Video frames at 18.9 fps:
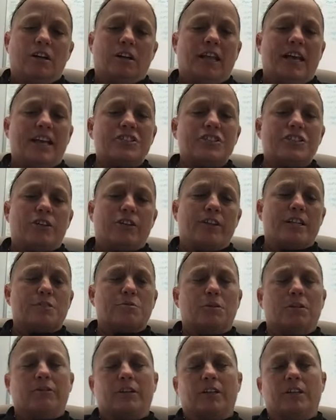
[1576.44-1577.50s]

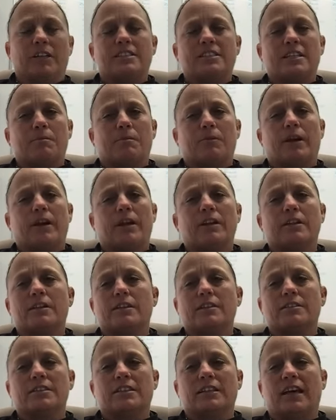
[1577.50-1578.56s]
that's what really separated
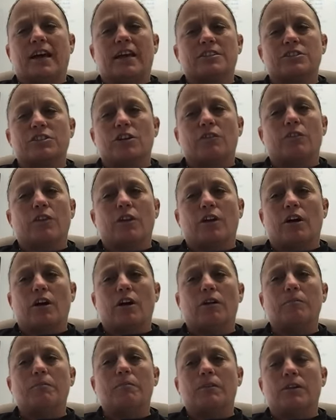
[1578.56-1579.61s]
us and got us over the
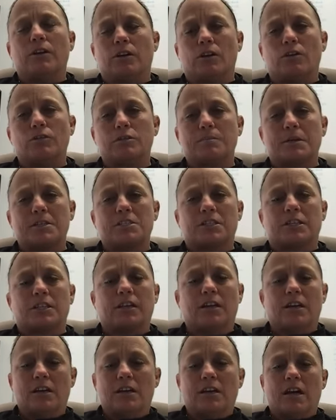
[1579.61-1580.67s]
hump, you know,
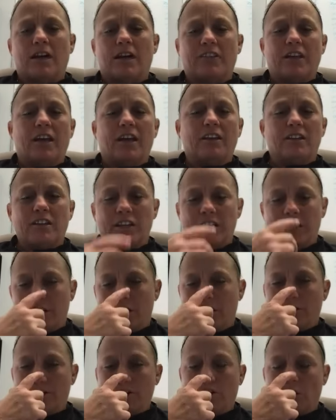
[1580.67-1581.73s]
especially at the end of the
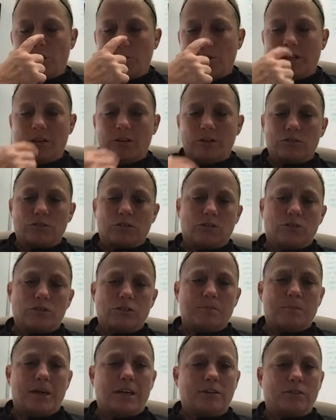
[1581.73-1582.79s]
year, you know, winning those close
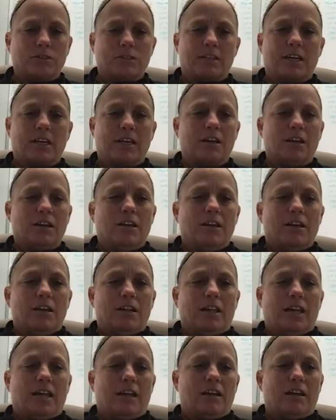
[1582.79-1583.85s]
battles, like
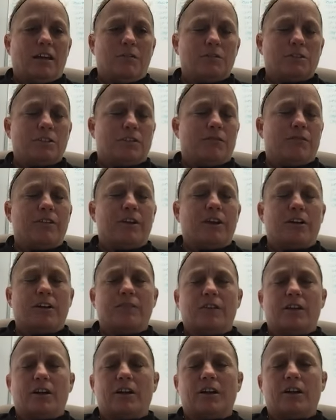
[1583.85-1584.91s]
it was a very,
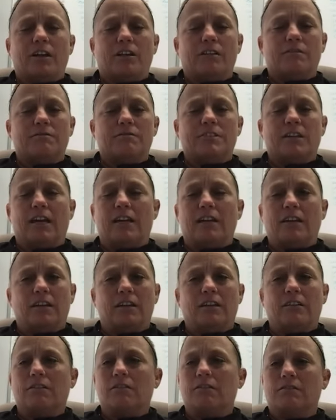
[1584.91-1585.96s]
very tight
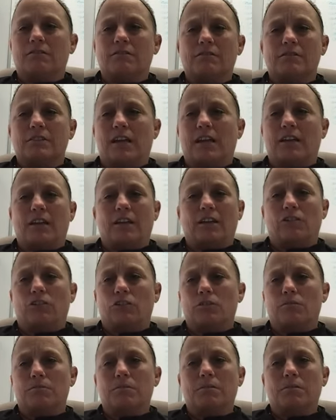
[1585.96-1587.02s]
knit
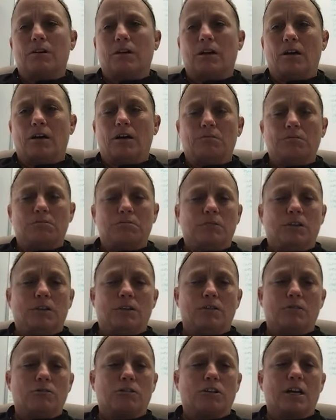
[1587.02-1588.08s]
group, you
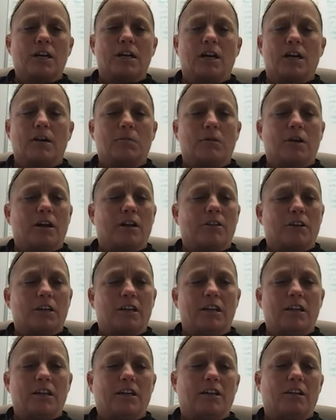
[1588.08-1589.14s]
know, great
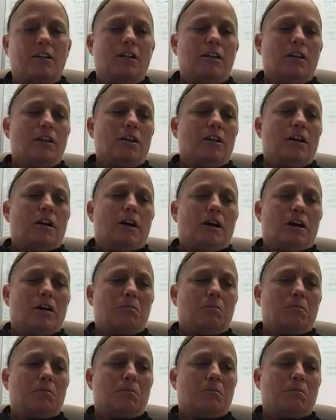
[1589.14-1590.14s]
camaraderie and